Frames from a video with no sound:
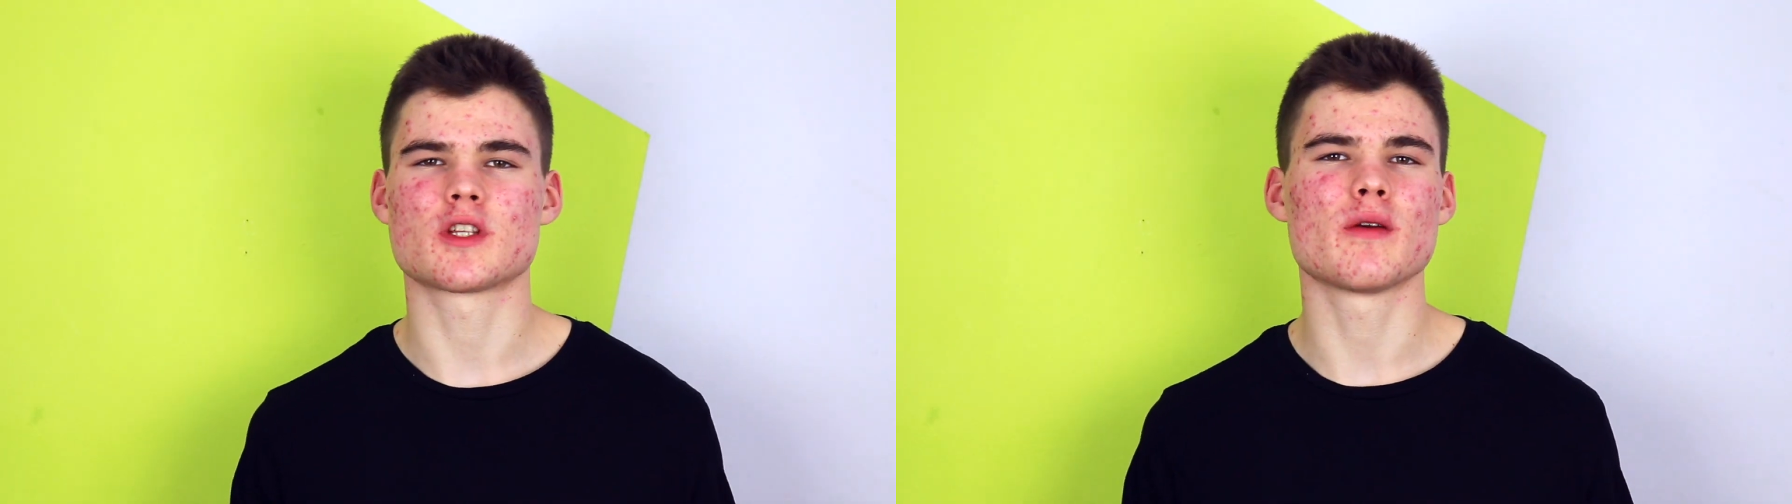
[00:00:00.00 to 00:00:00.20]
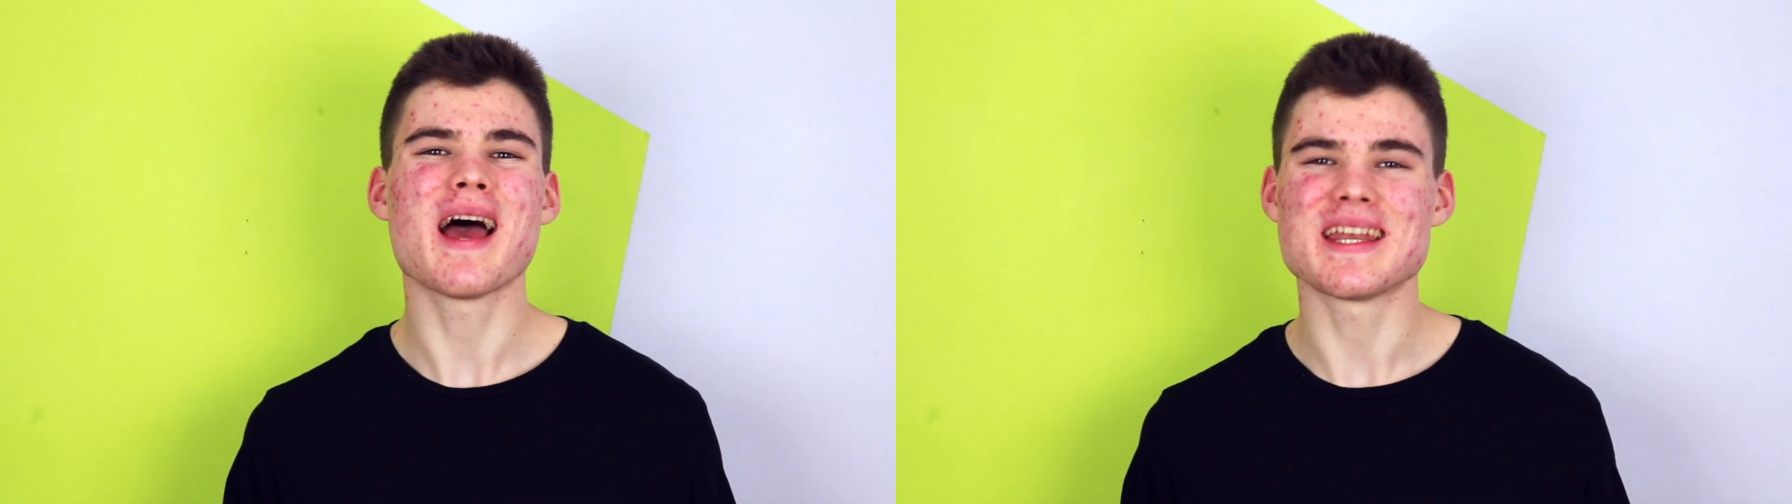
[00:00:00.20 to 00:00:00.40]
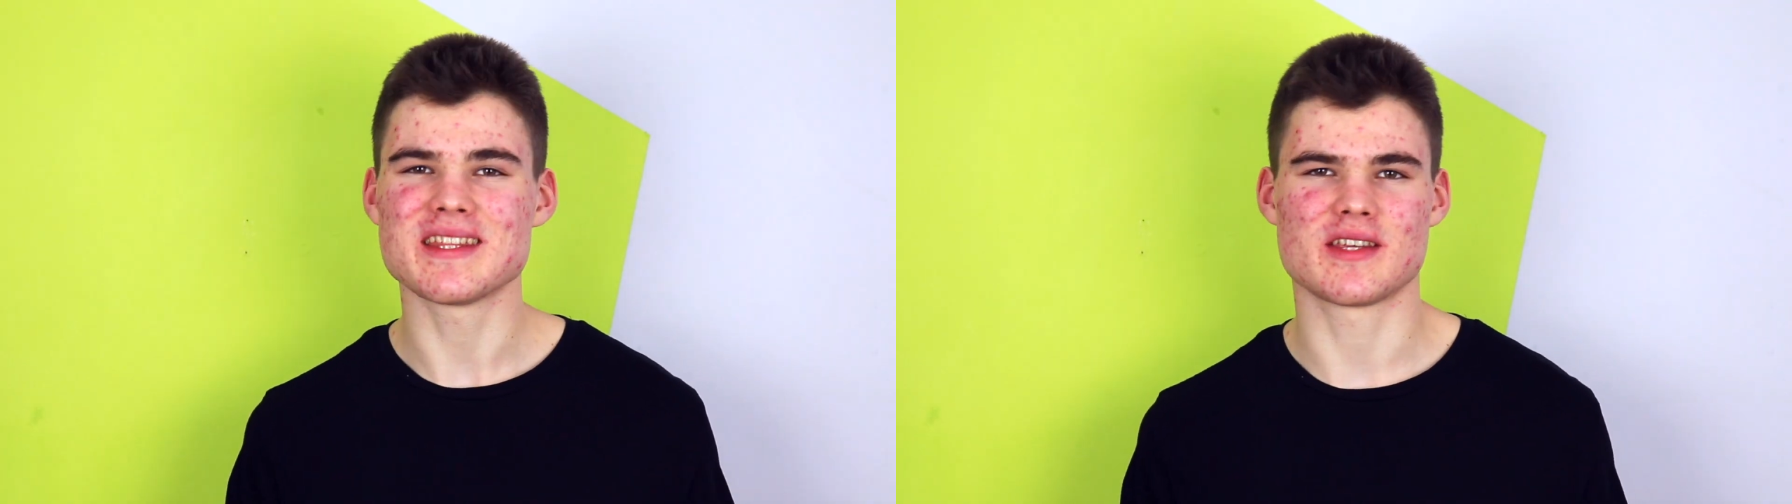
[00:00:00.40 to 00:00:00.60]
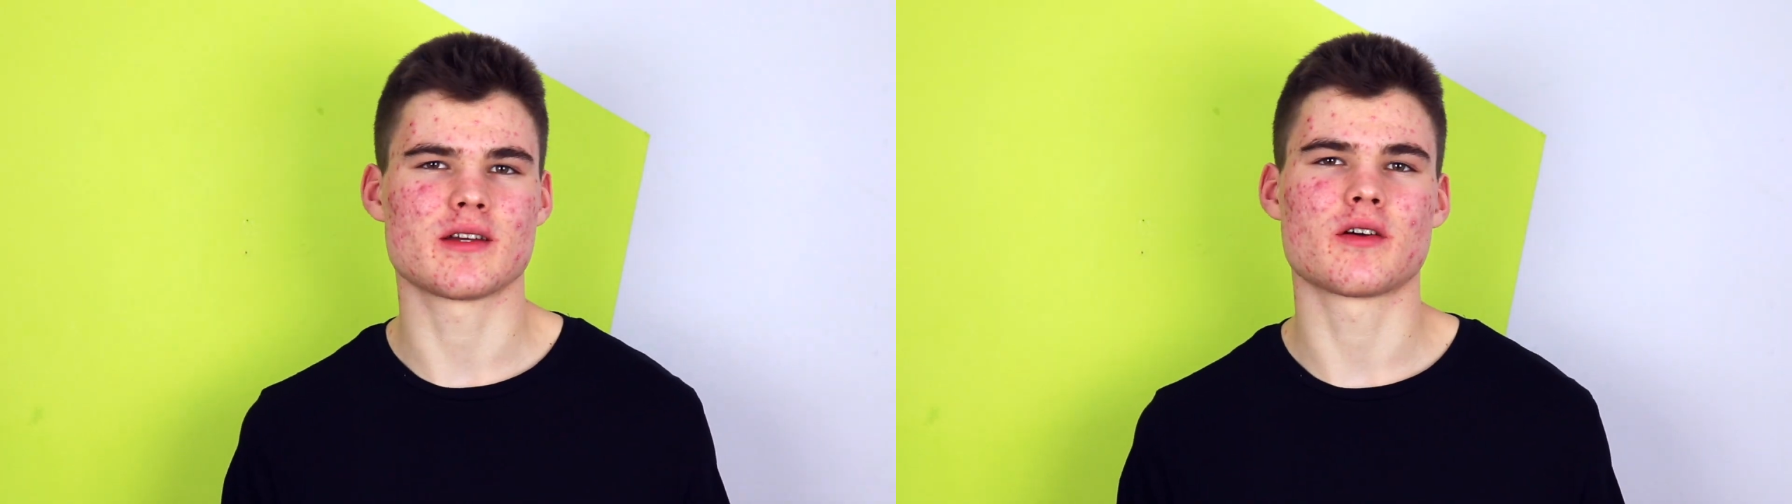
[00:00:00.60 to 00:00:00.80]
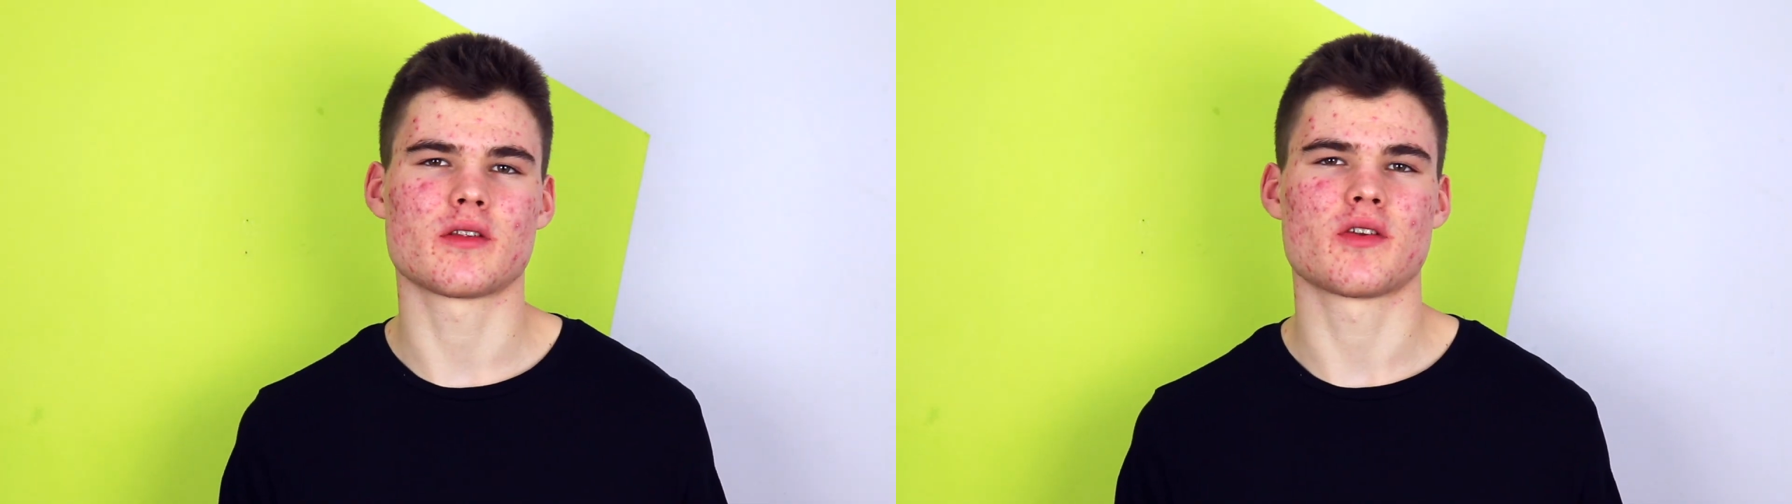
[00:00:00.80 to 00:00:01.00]
so
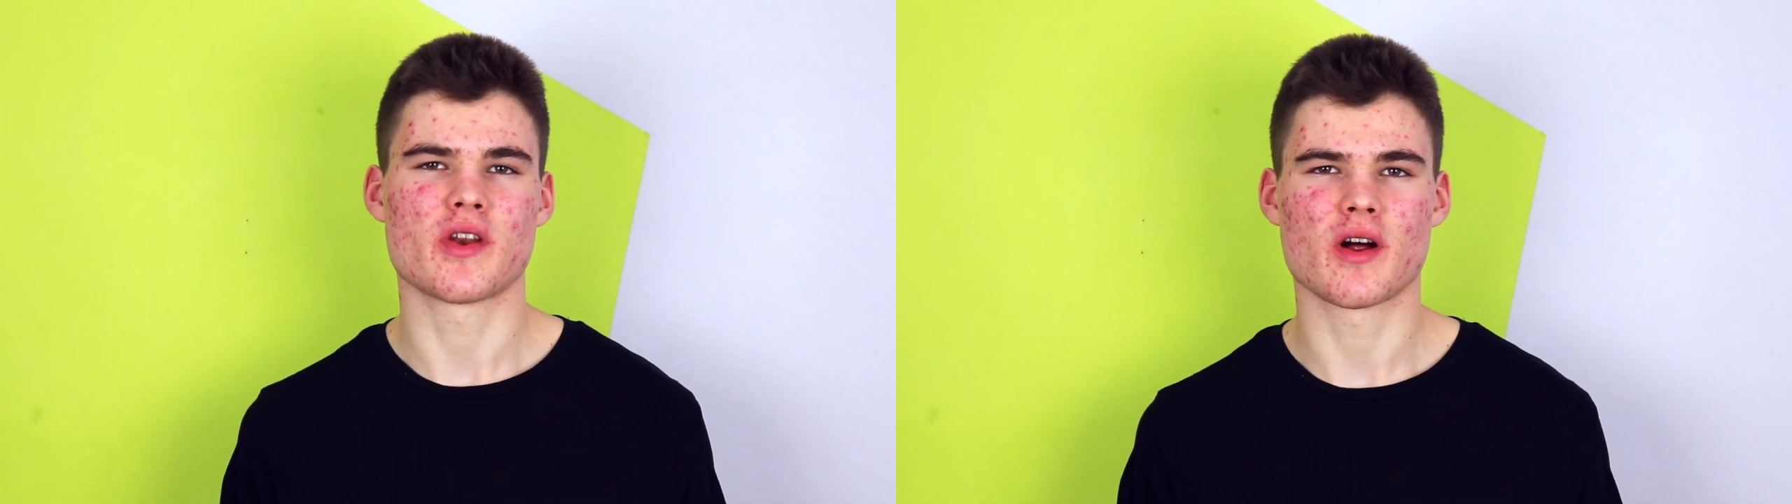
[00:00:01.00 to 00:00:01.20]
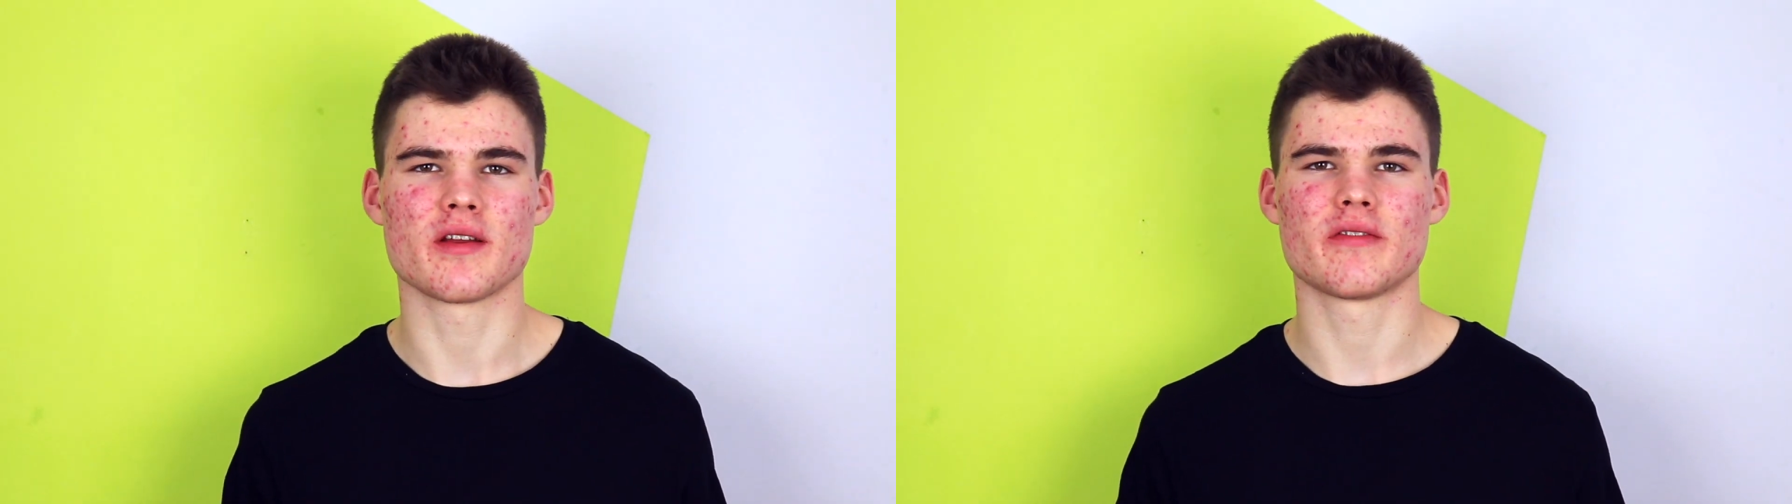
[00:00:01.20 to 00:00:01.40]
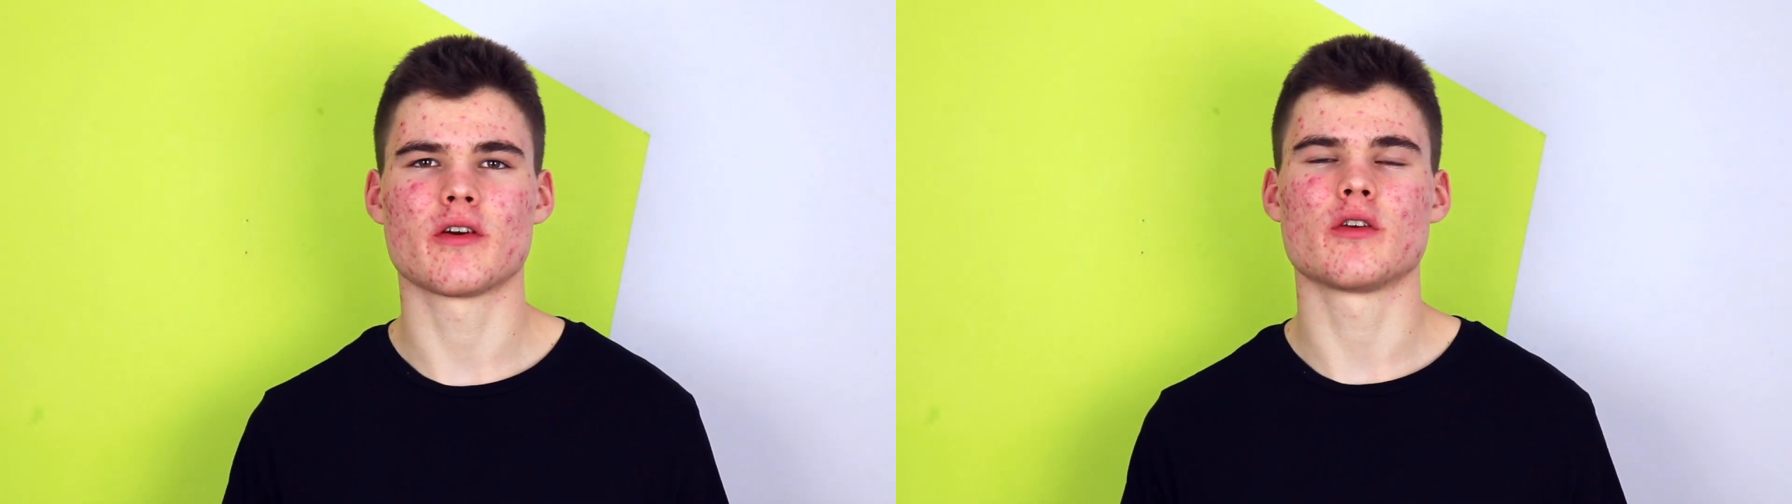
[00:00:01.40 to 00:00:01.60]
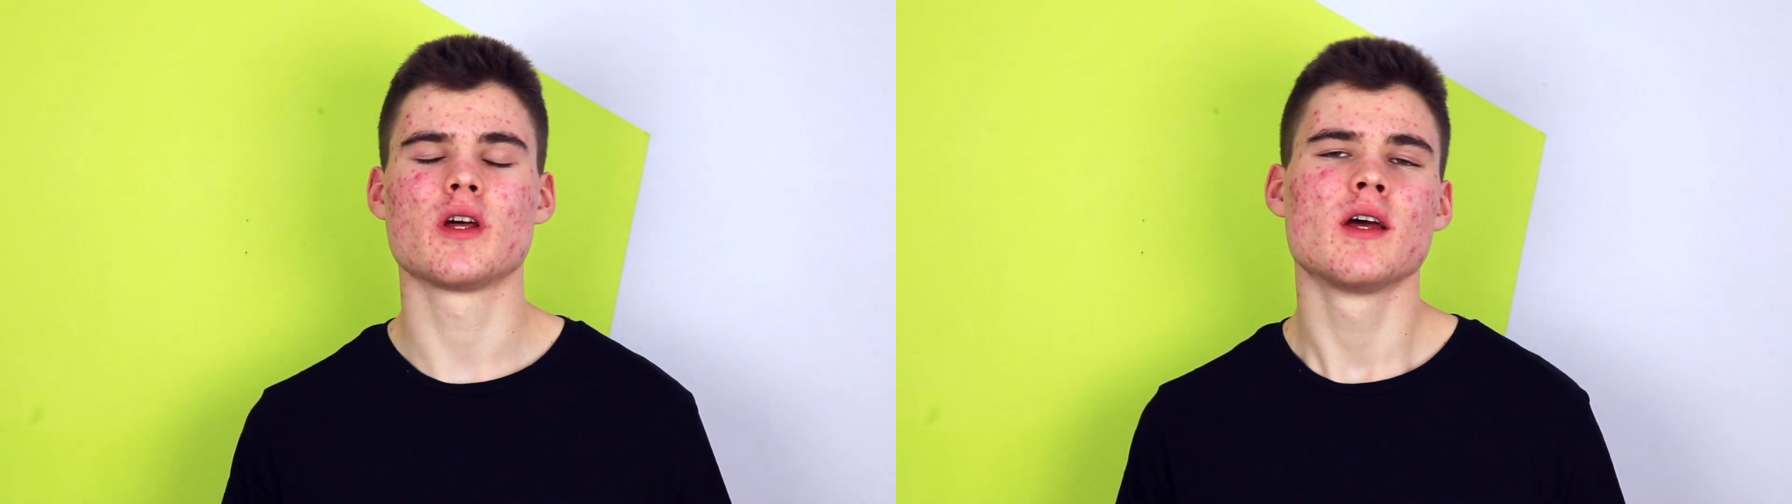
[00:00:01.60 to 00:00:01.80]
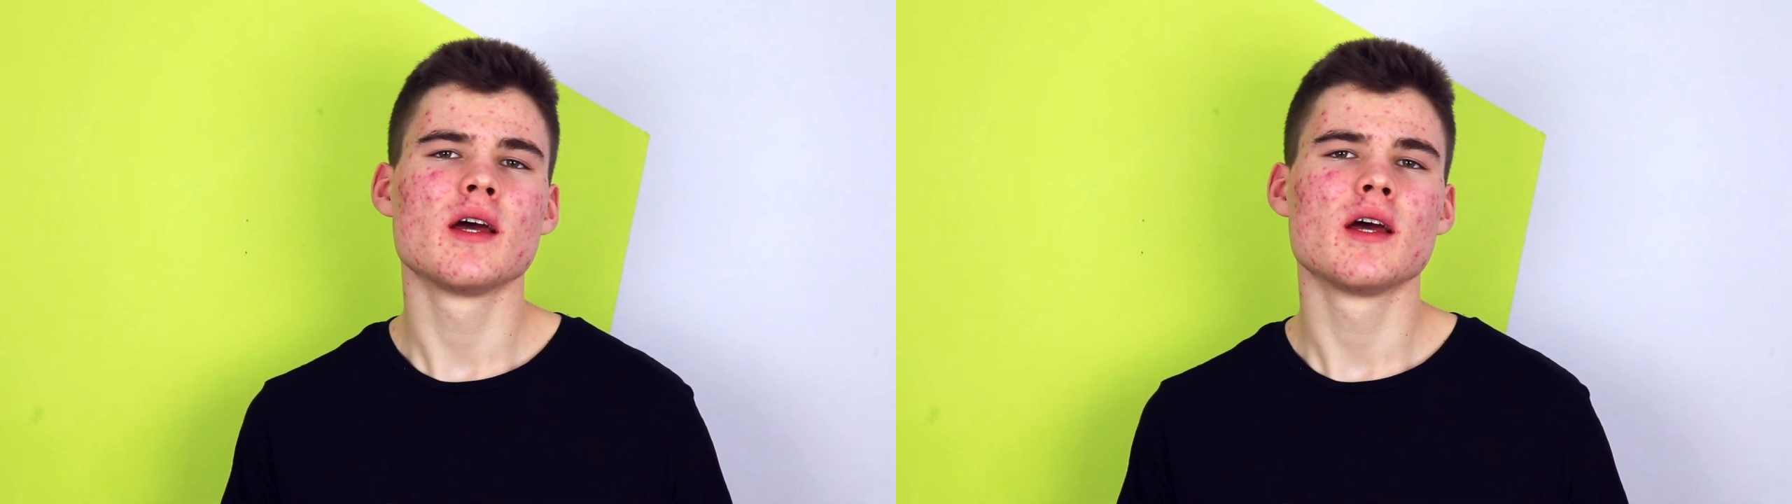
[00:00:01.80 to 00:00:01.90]
anything other than an iPhone,